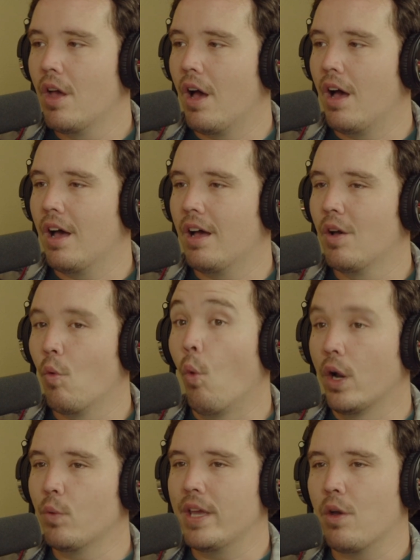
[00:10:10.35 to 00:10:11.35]

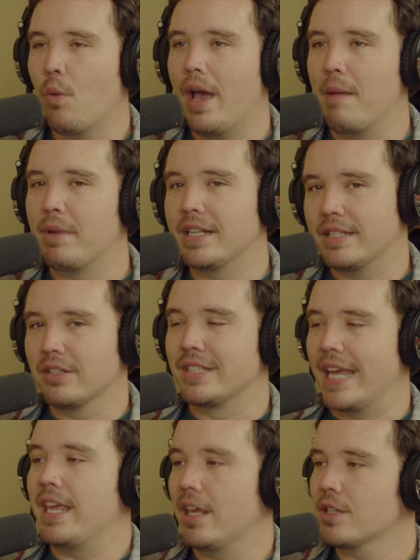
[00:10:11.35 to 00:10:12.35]
1 week away. But it's still
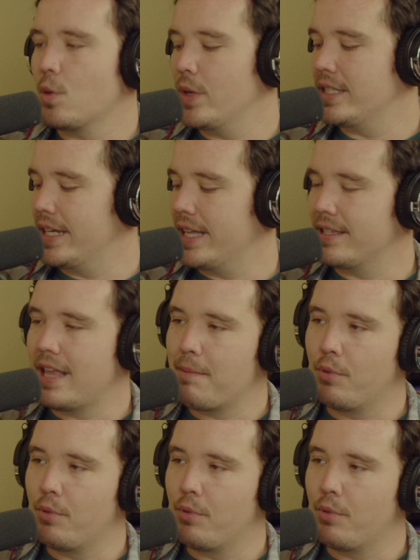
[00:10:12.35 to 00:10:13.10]
taking us a week to get to that